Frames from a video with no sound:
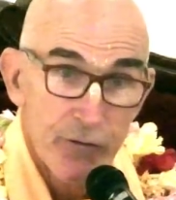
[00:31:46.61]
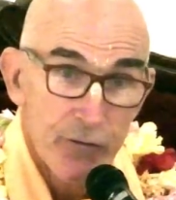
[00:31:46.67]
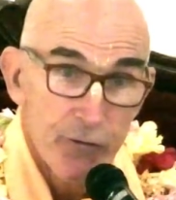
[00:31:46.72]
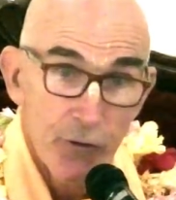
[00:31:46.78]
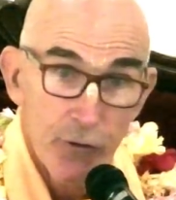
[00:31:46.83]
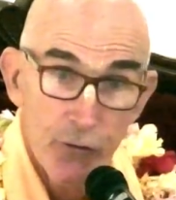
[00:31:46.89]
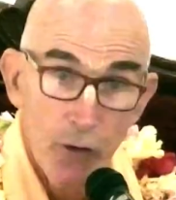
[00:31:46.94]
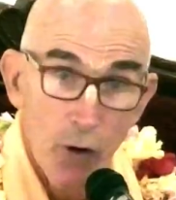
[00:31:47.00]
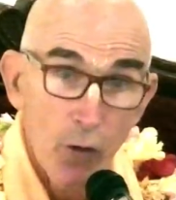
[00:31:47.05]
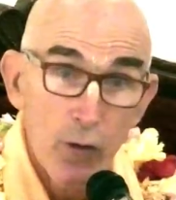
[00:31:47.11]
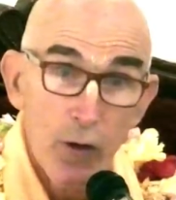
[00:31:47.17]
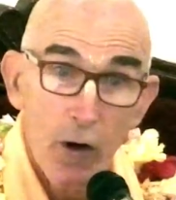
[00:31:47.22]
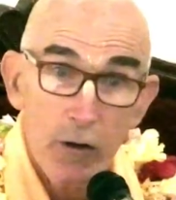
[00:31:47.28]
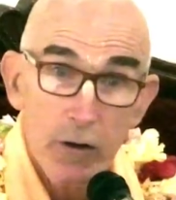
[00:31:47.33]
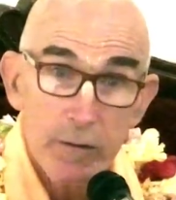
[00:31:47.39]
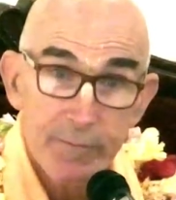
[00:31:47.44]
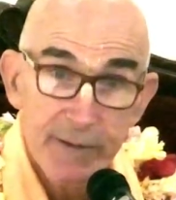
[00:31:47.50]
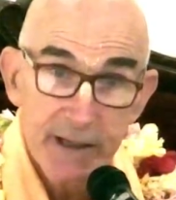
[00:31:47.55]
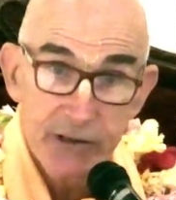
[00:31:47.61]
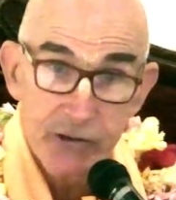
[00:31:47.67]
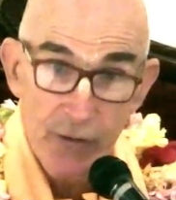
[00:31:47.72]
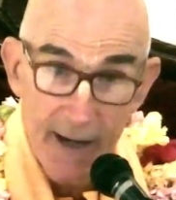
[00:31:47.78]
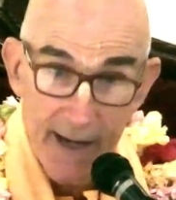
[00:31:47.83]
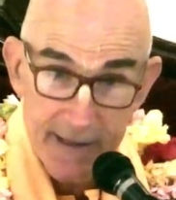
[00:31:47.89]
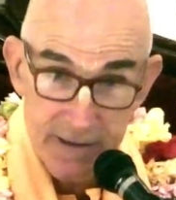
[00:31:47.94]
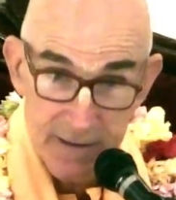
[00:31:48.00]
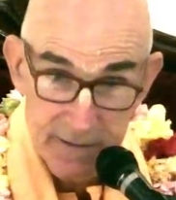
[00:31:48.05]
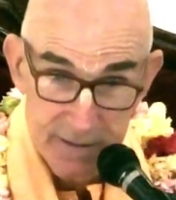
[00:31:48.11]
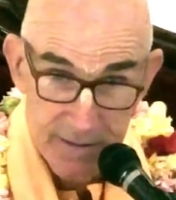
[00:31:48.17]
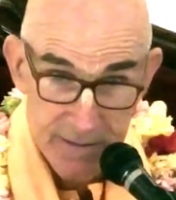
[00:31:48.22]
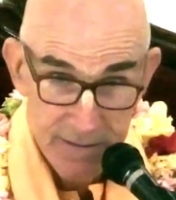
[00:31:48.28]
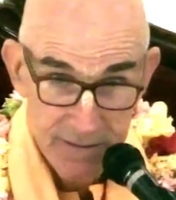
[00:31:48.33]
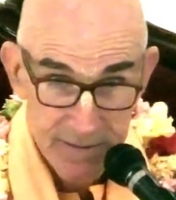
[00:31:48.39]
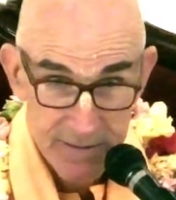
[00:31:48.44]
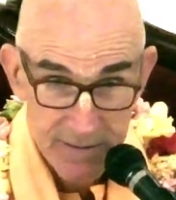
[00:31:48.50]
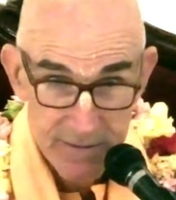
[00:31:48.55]
you'll no longer be attracted
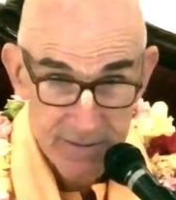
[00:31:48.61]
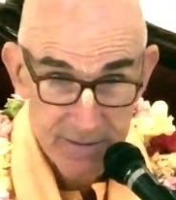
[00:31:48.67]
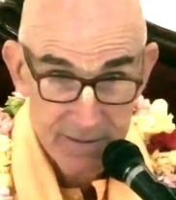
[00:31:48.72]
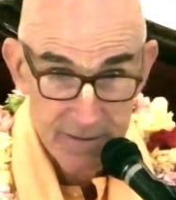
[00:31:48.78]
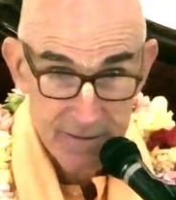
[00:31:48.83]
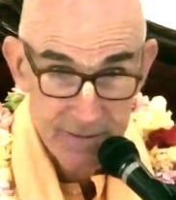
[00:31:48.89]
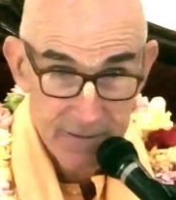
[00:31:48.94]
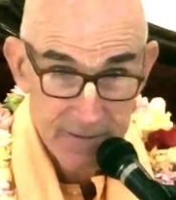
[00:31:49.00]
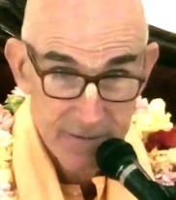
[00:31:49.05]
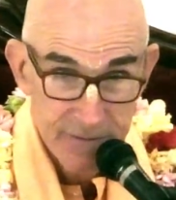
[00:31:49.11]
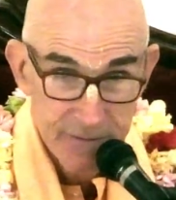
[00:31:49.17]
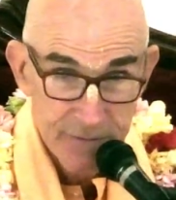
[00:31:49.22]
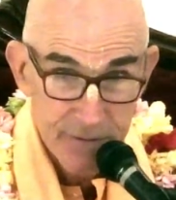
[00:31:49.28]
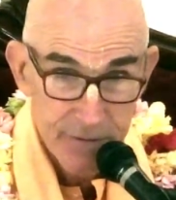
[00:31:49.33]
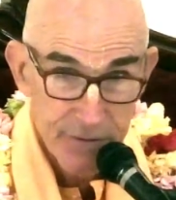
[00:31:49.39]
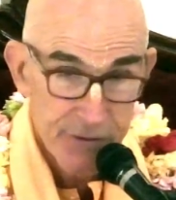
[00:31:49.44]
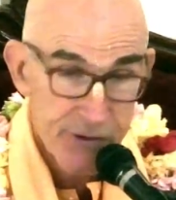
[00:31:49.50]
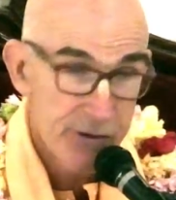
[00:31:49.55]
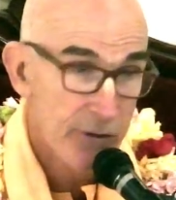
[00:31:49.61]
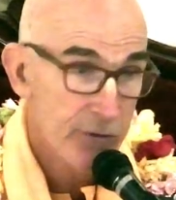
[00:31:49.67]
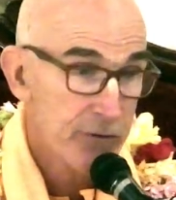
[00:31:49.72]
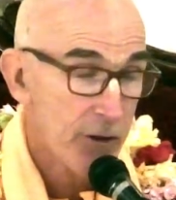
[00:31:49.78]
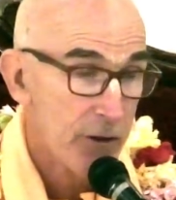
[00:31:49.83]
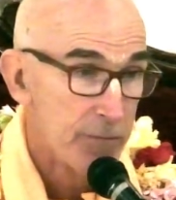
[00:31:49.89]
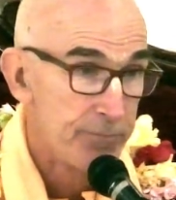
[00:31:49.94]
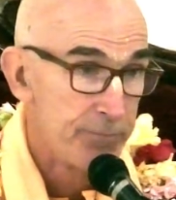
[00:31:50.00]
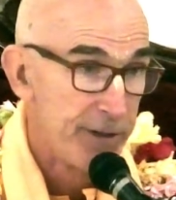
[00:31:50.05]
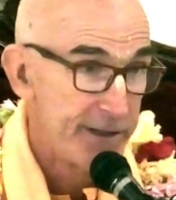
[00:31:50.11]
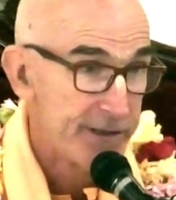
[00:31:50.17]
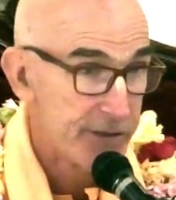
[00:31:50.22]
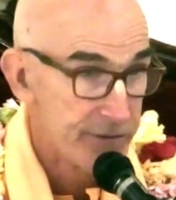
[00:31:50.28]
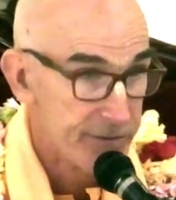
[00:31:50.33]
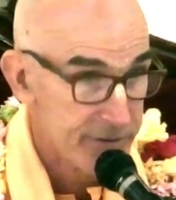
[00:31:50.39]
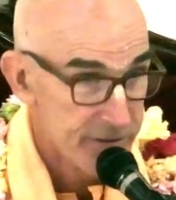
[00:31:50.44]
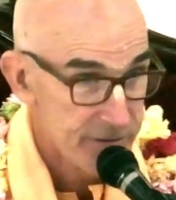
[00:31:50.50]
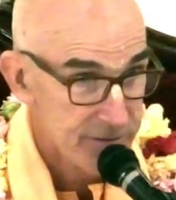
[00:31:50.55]
to the so-called
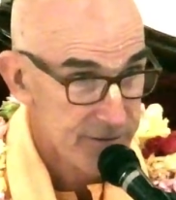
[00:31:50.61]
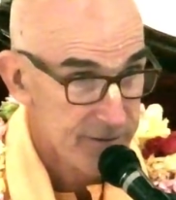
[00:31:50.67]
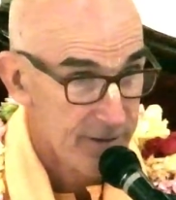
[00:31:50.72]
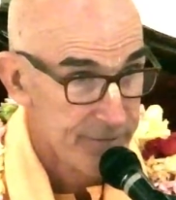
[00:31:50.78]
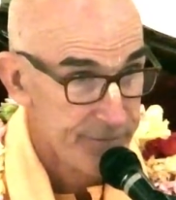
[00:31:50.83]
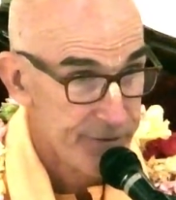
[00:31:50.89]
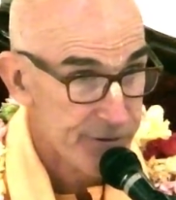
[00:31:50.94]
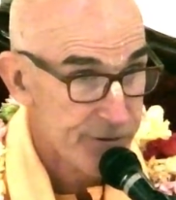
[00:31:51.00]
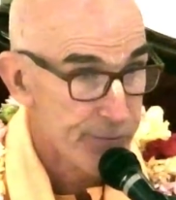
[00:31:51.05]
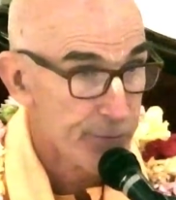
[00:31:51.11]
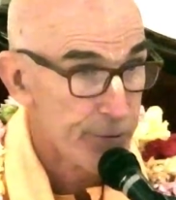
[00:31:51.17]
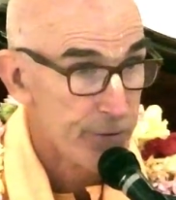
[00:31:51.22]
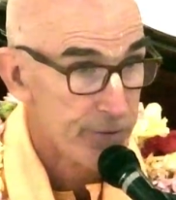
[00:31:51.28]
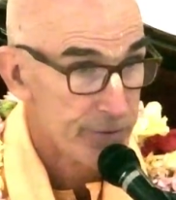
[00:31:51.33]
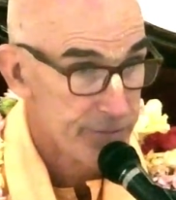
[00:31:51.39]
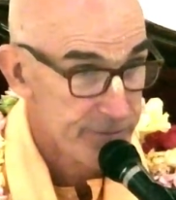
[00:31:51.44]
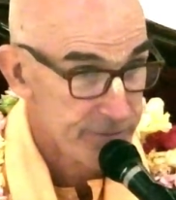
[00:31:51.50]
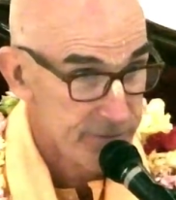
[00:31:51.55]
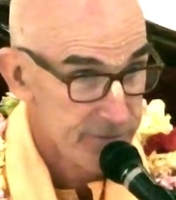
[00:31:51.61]
pleasures of this world.